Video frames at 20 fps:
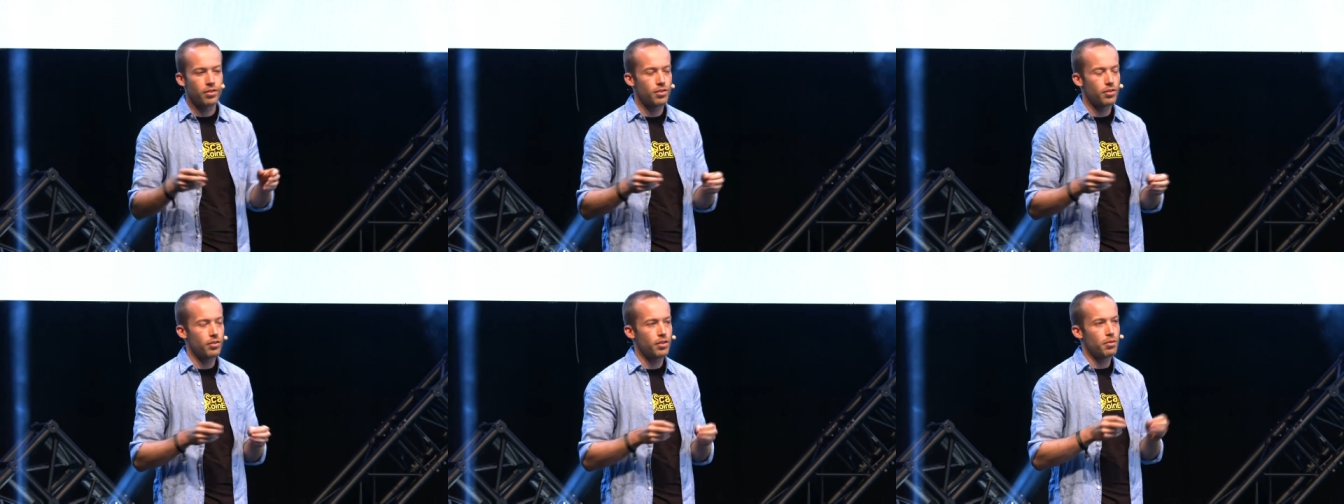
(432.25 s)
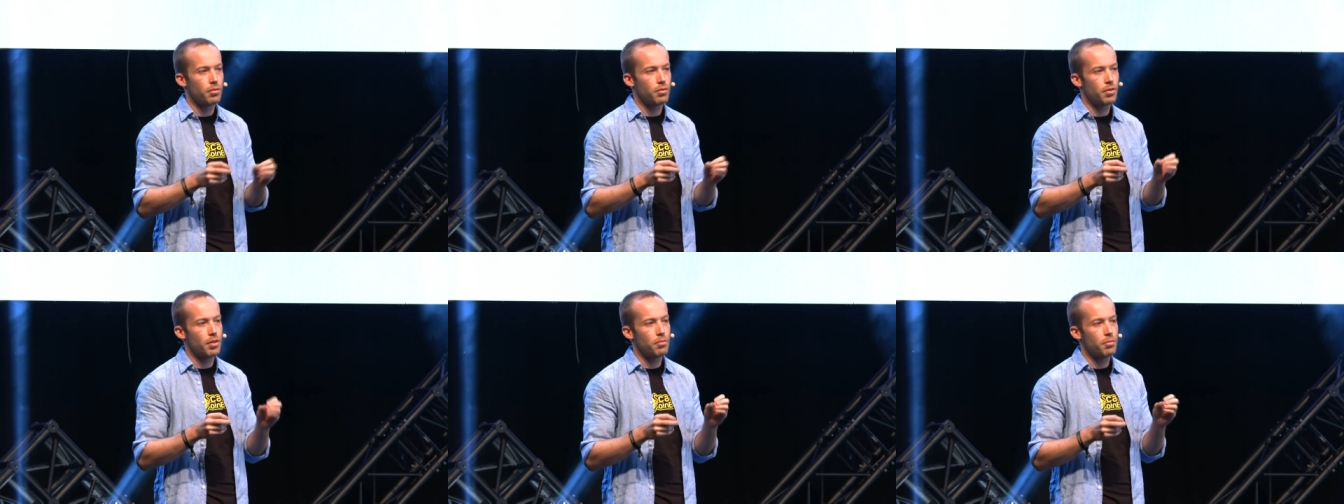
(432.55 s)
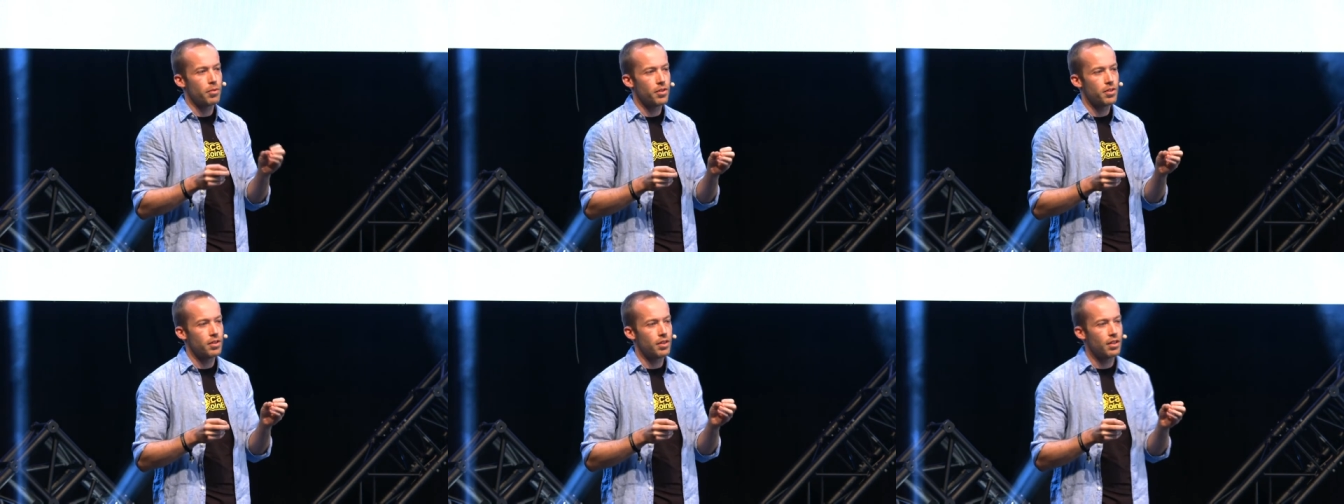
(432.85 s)
So the
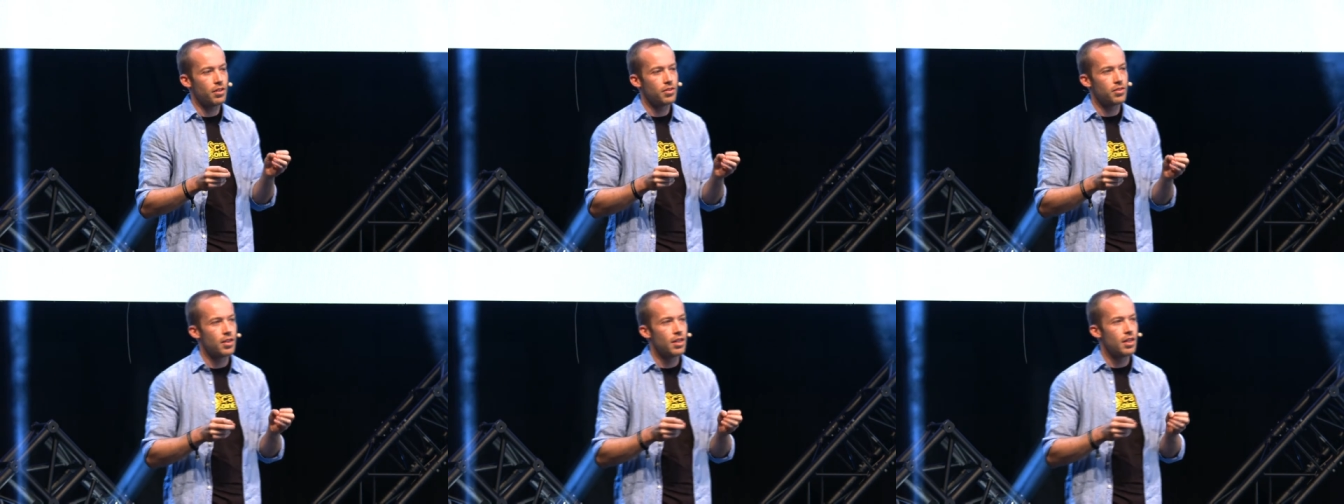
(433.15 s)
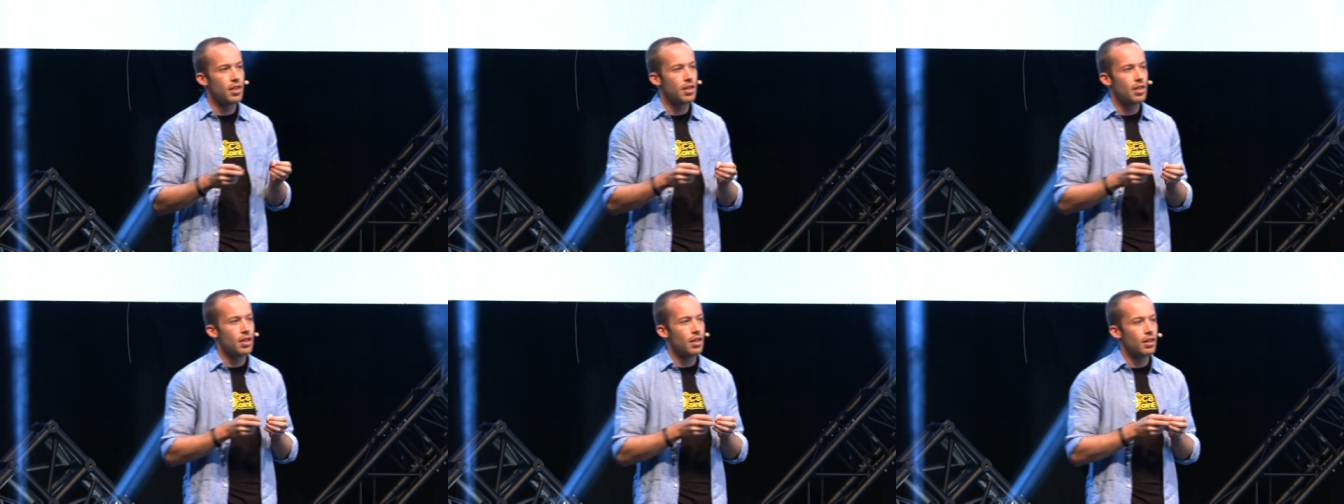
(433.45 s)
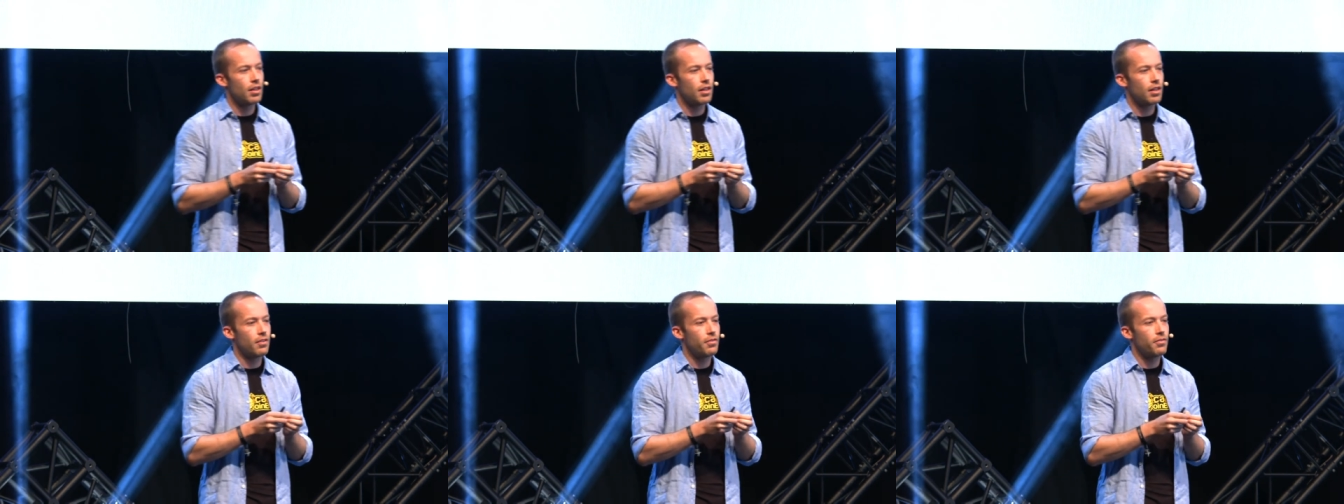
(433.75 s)
point is
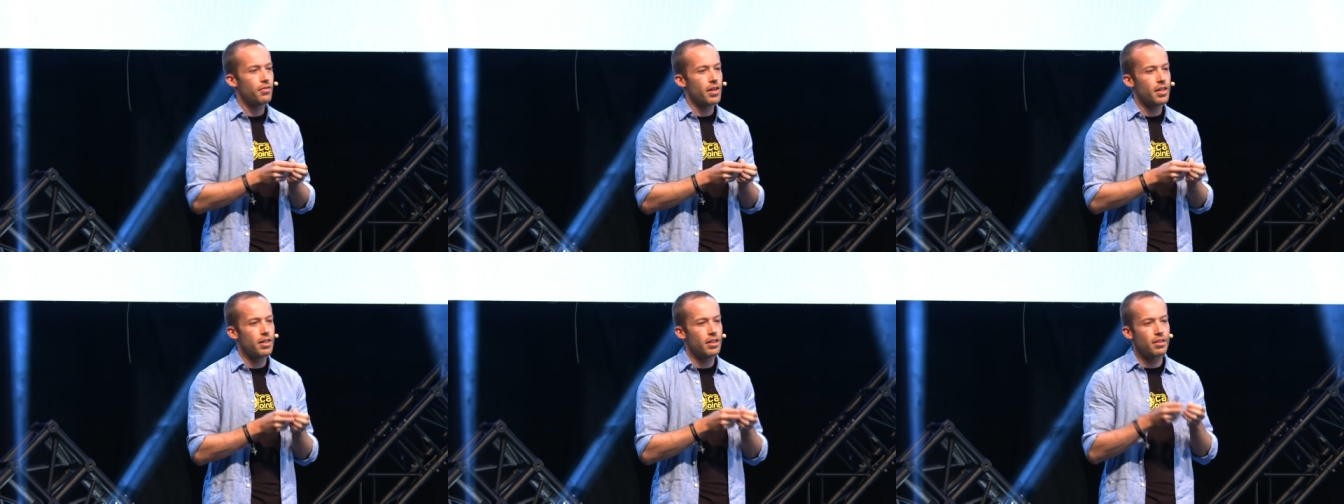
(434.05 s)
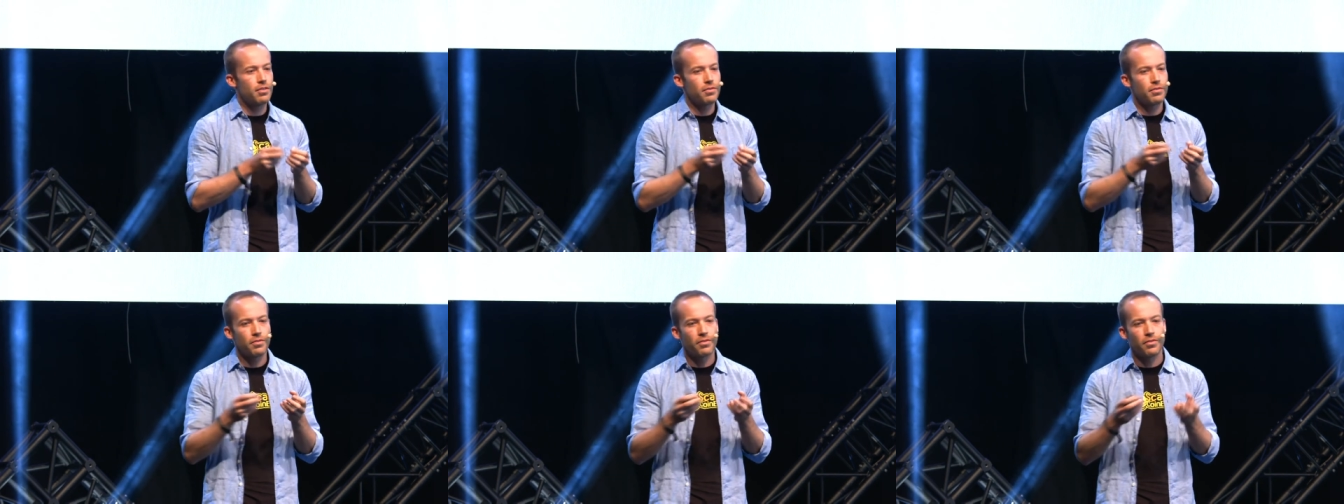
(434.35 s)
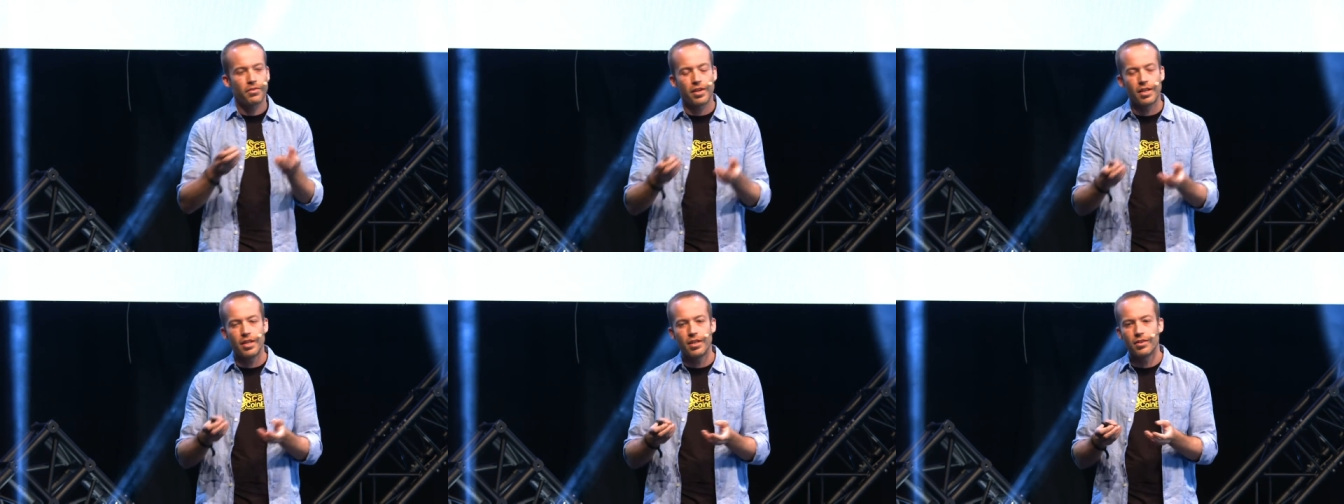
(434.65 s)
finding
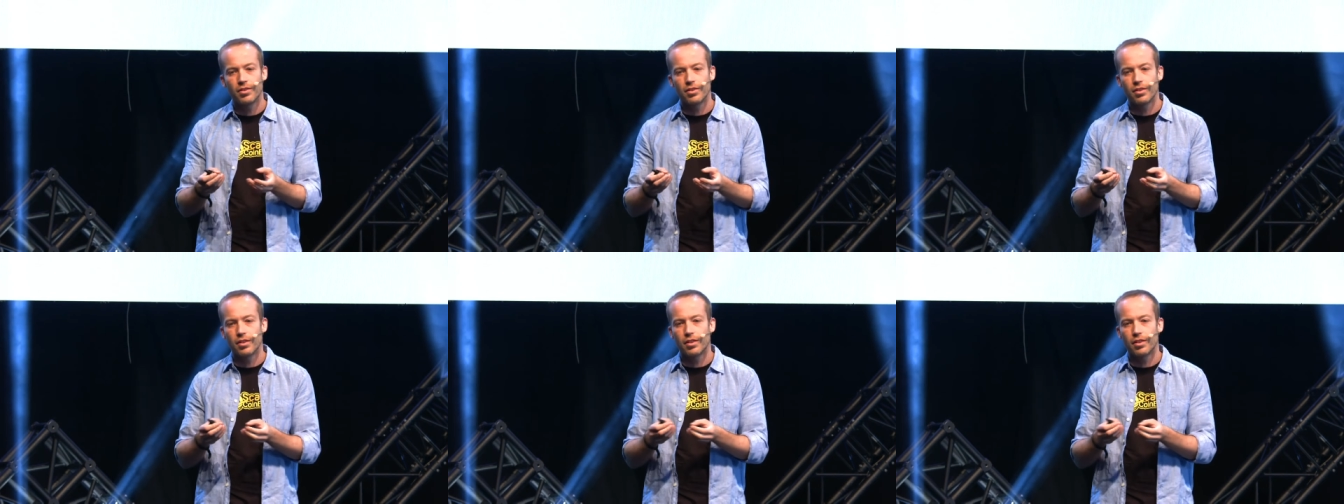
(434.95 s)
fakes